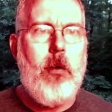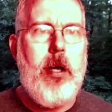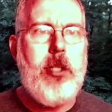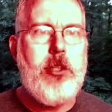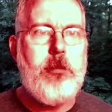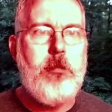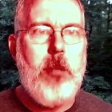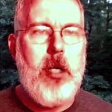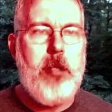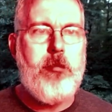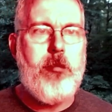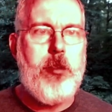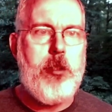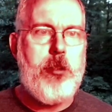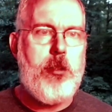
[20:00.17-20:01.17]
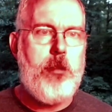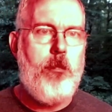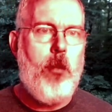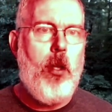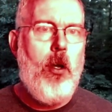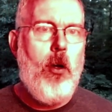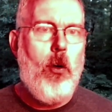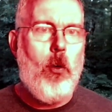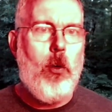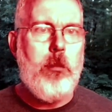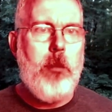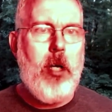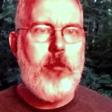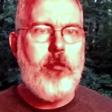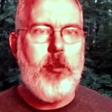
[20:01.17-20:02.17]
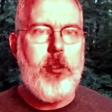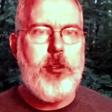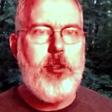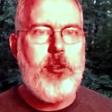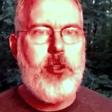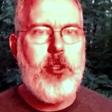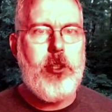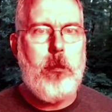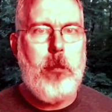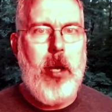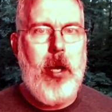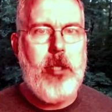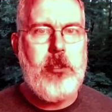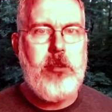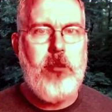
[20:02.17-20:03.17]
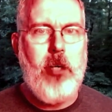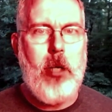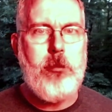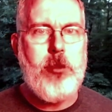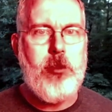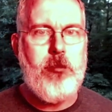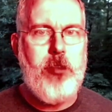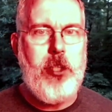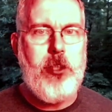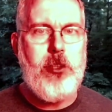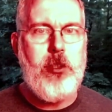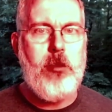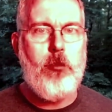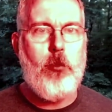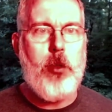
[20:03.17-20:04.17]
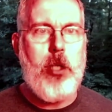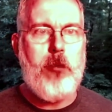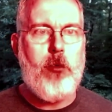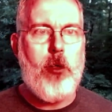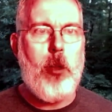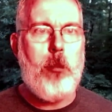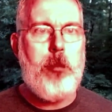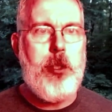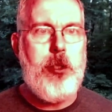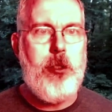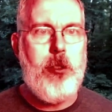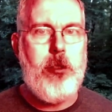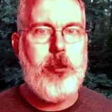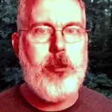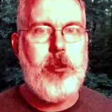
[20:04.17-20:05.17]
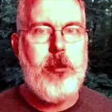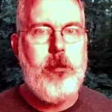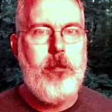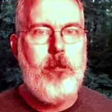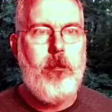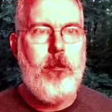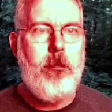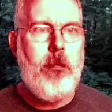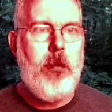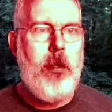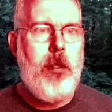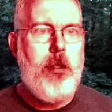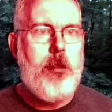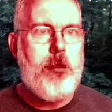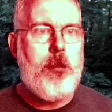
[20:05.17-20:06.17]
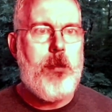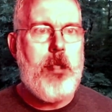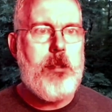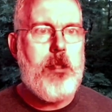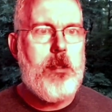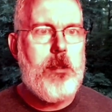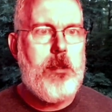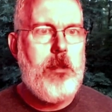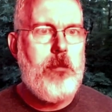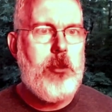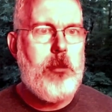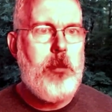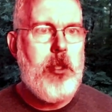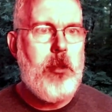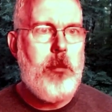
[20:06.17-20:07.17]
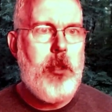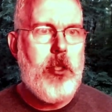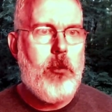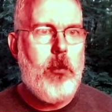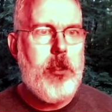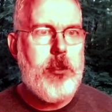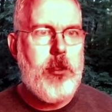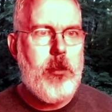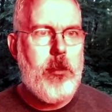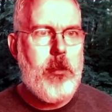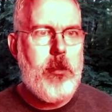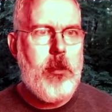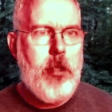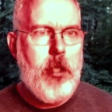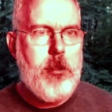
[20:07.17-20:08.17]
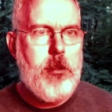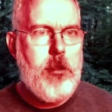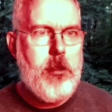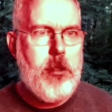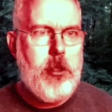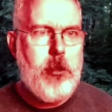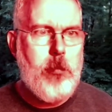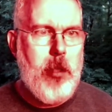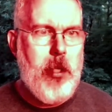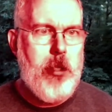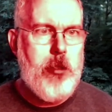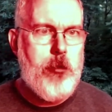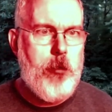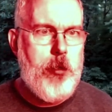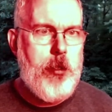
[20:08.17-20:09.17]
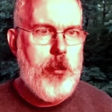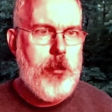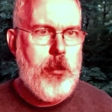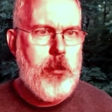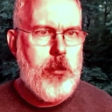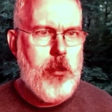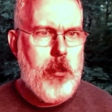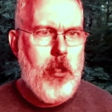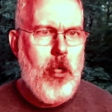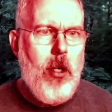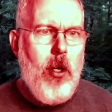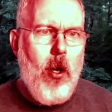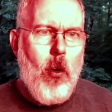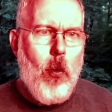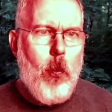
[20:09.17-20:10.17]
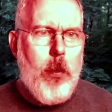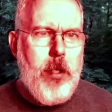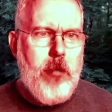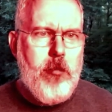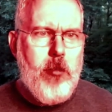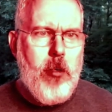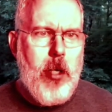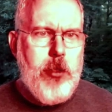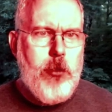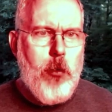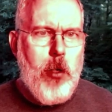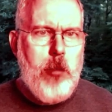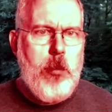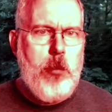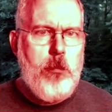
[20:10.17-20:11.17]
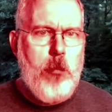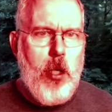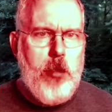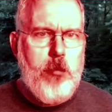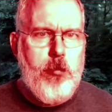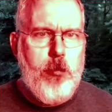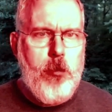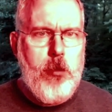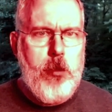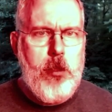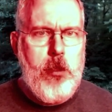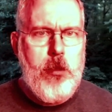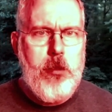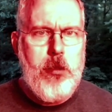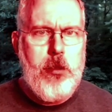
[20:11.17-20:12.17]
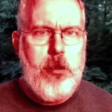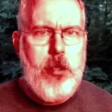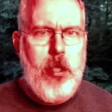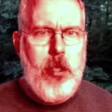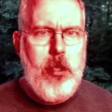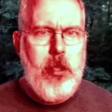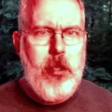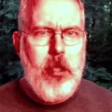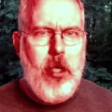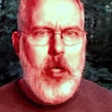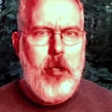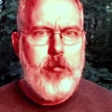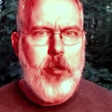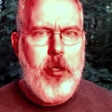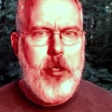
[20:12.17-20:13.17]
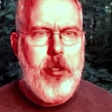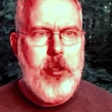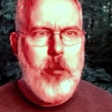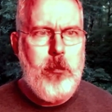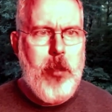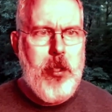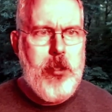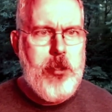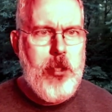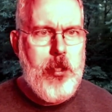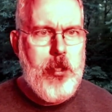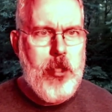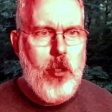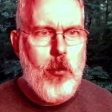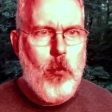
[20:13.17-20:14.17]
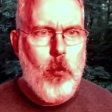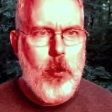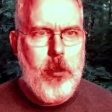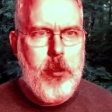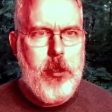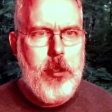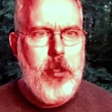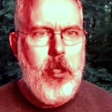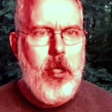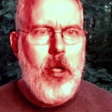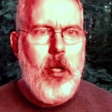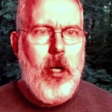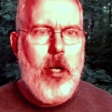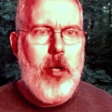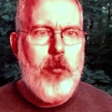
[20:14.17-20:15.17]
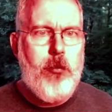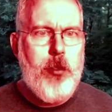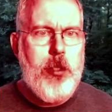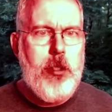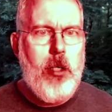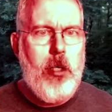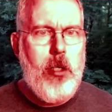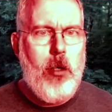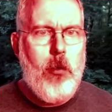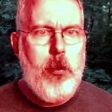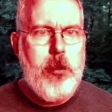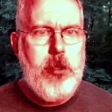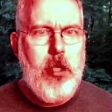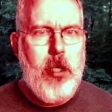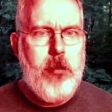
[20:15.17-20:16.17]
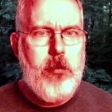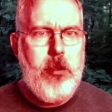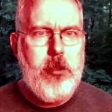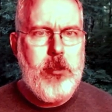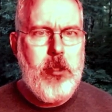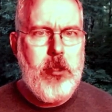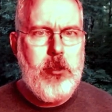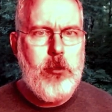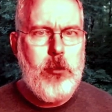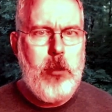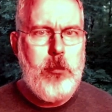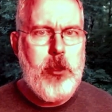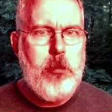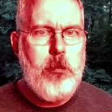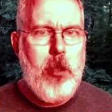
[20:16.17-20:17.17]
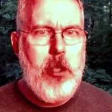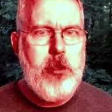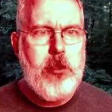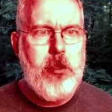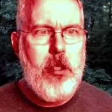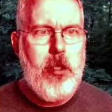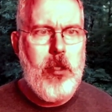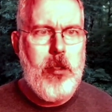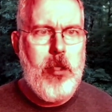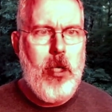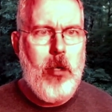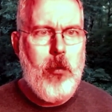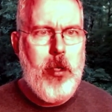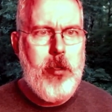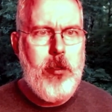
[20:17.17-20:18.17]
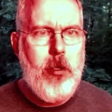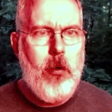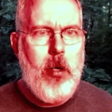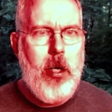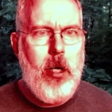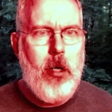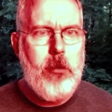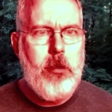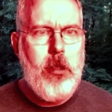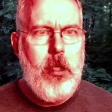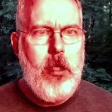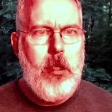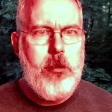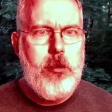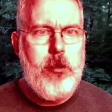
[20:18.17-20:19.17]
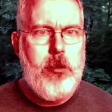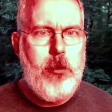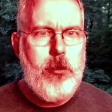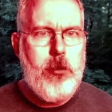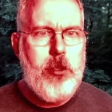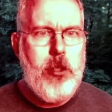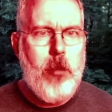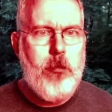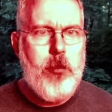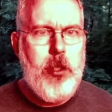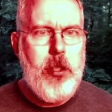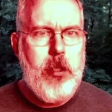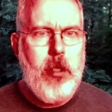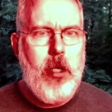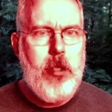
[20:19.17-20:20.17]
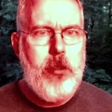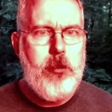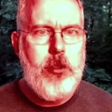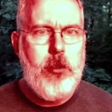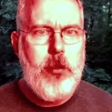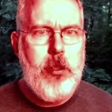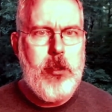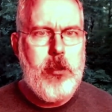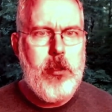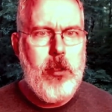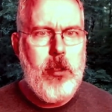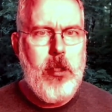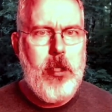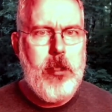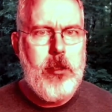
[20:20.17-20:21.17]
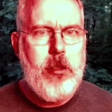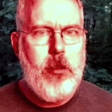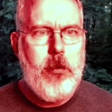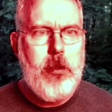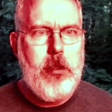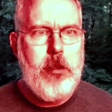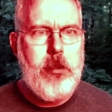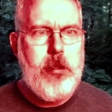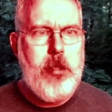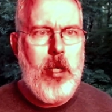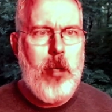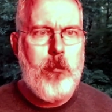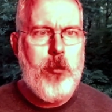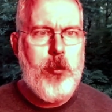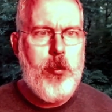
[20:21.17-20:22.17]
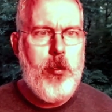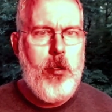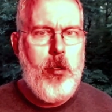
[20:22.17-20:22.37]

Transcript: as mindfulness? Or mindfulness is just a passive observation of whatever appears? So that seems to be the main question. The next is explanatory. It's like whenever I try to be mindful in the daily life, I end up meditating at work. I think I always had this extremist mindset, and now I know how to do something, I do it till I go in depth.